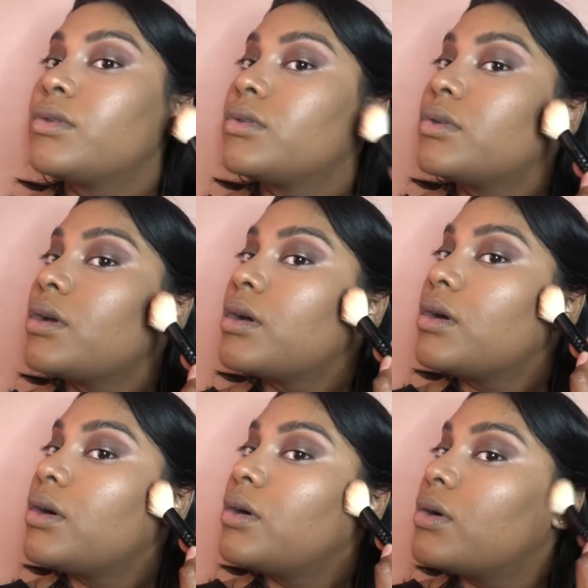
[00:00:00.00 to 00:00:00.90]

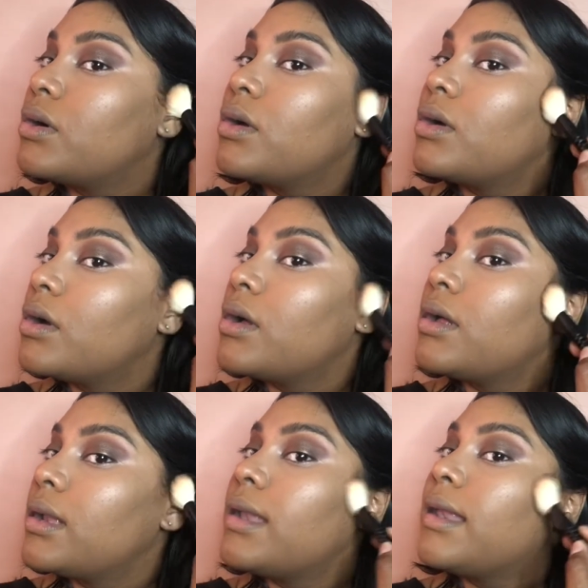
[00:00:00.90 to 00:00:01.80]
So
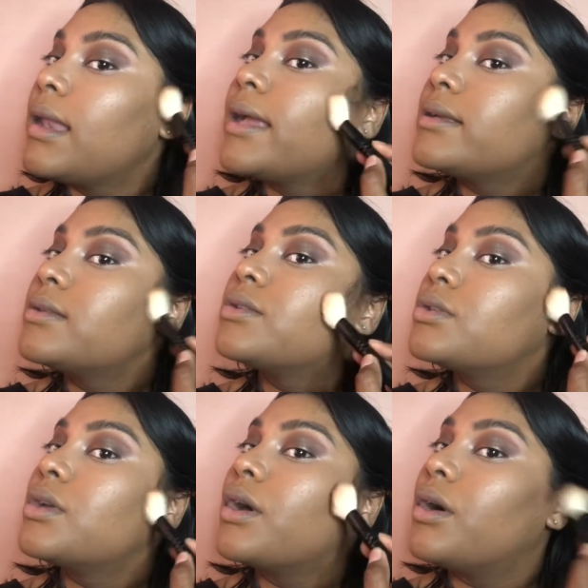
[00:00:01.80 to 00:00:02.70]
like
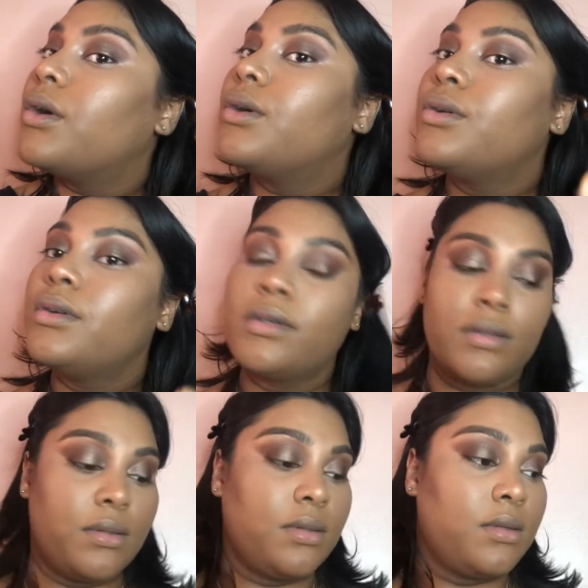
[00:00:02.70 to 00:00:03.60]
so.
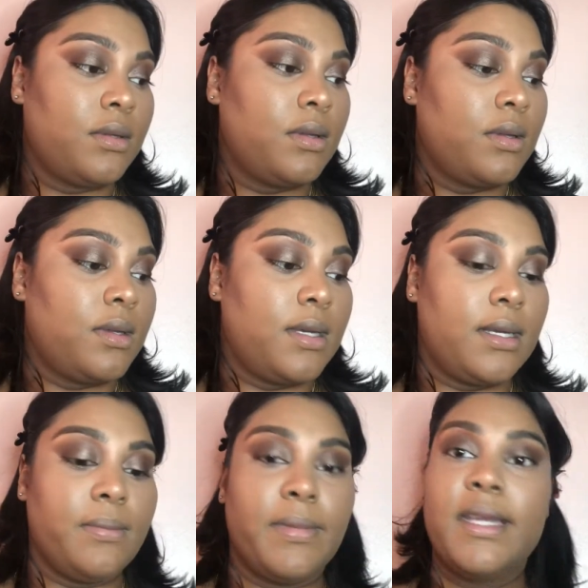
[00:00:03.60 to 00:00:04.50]

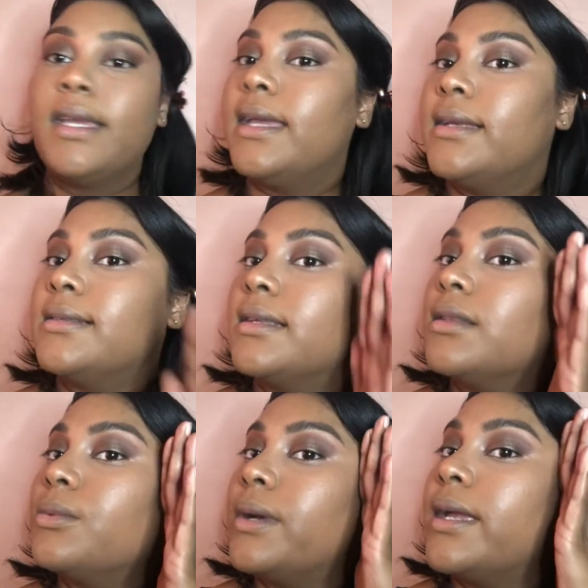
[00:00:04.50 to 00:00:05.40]
My hair's in
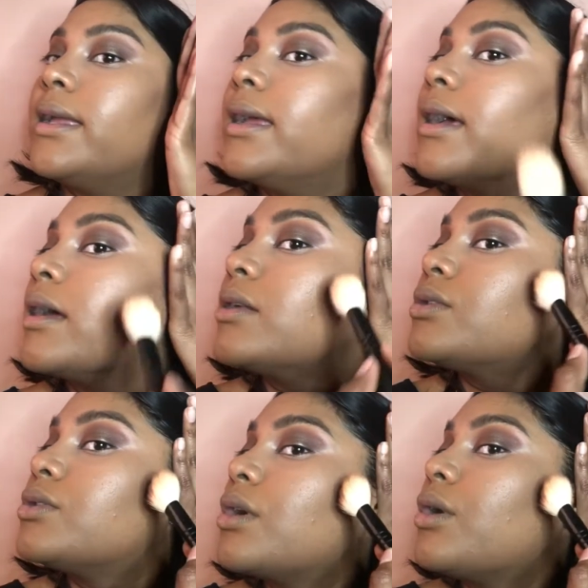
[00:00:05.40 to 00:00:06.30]
the way here,
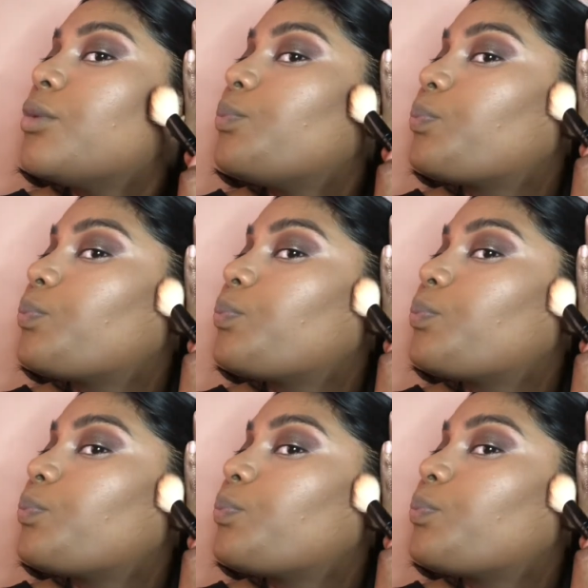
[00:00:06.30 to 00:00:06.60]
so